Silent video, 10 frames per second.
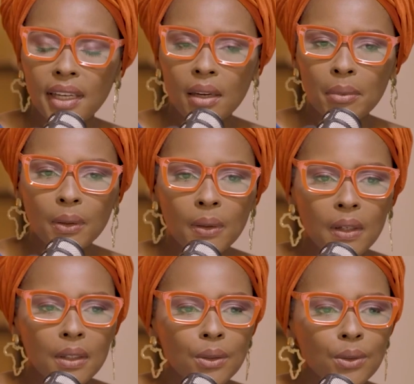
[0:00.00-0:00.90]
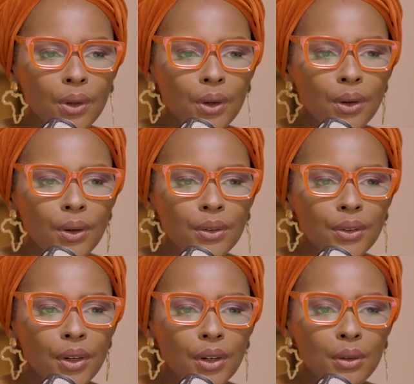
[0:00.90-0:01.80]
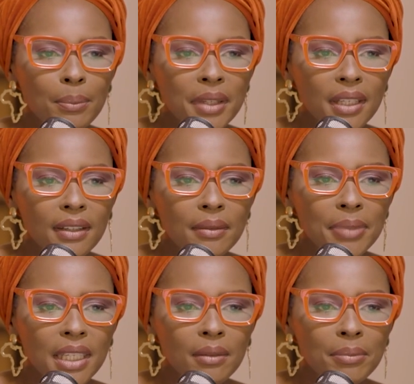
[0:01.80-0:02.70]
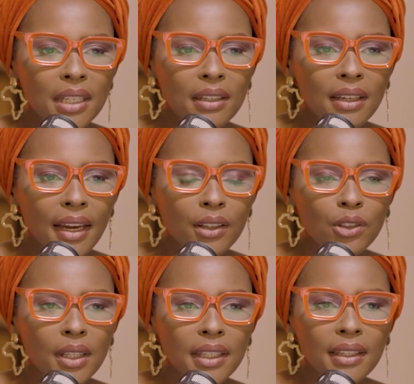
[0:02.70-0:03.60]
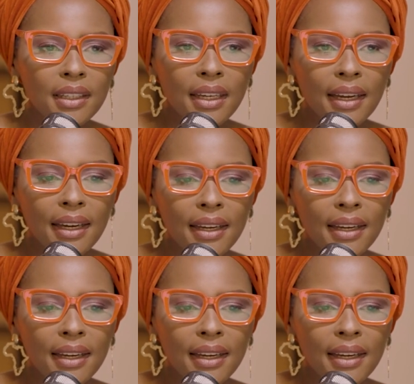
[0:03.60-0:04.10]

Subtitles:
table. So being actually